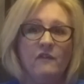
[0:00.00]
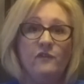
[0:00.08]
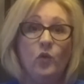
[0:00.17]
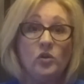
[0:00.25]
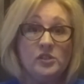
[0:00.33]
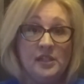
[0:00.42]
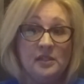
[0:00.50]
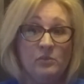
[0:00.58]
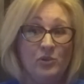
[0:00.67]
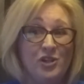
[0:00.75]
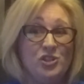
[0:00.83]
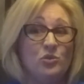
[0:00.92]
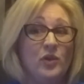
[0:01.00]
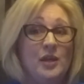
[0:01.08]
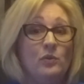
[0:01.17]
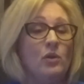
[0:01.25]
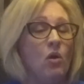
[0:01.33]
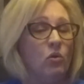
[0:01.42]
Forcing the brush away
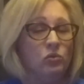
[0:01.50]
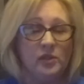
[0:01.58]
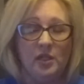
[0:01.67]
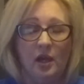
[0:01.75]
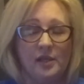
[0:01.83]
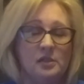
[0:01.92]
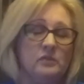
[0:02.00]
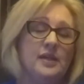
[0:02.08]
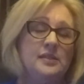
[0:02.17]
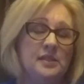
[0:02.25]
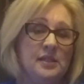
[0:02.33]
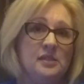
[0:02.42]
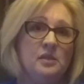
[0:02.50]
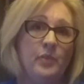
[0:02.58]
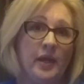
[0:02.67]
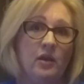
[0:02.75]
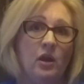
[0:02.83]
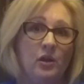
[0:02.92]
will only cause the resident to
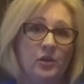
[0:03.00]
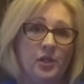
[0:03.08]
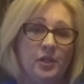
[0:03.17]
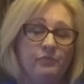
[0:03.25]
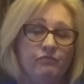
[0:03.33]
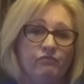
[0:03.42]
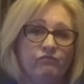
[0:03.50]
bite harder.